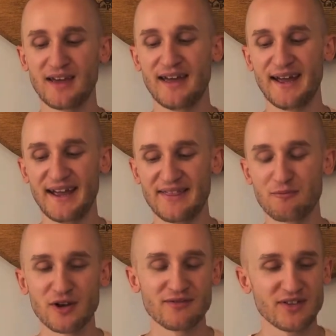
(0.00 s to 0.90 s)
Uh,
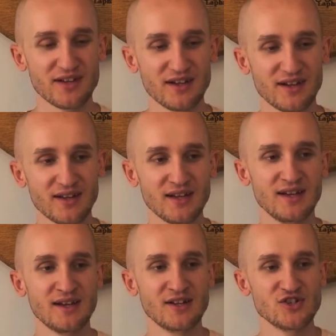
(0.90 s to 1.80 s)
one of the
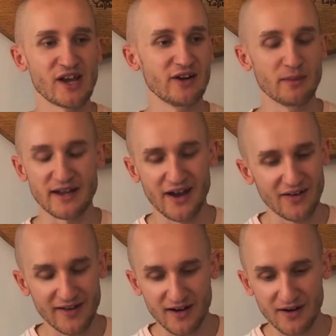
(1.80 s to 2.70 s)
gentleman
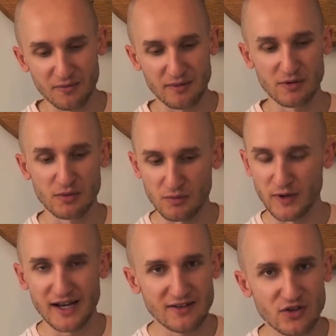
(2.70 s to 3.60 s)
earlier when we were
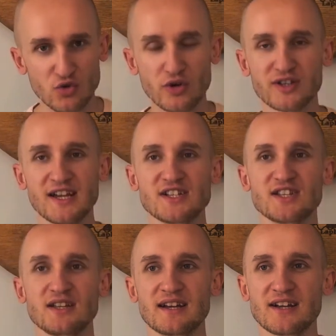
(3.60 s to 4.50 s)
waiting to do our
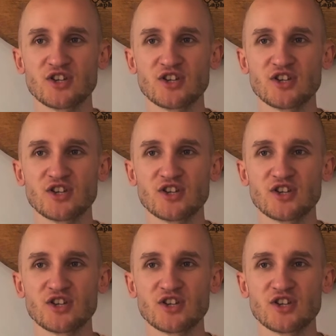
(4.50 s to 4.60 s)
tasting night.